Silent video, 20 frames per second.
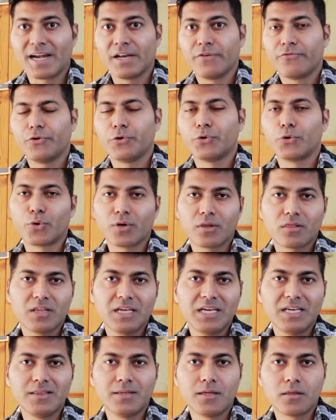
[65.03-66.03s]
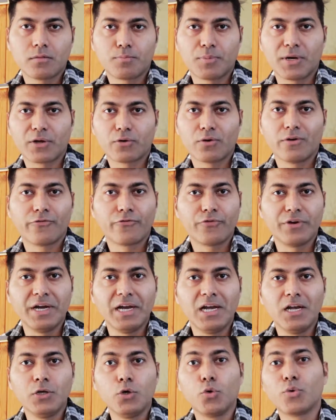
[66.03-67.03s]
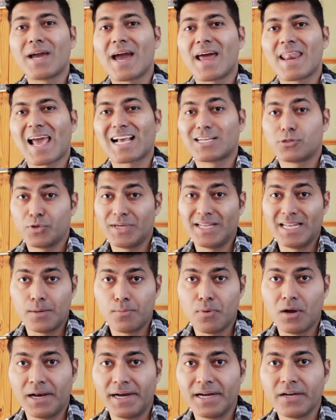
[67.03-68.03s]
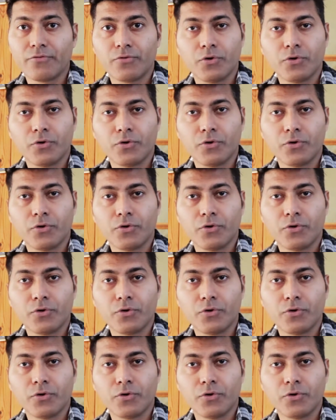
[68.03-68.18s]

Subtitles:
and if you don't see this particular field, you can actually enable it.